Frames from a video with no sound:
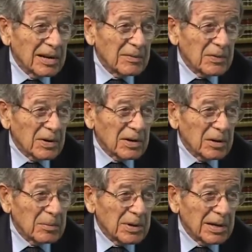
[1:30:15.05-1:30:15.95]
If you're going
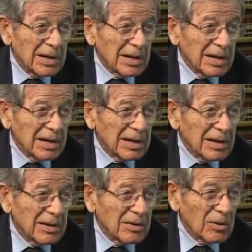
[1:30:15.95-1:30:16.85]
to be a
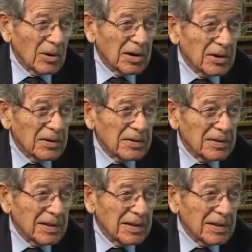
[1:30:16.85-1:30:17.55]
lawyer,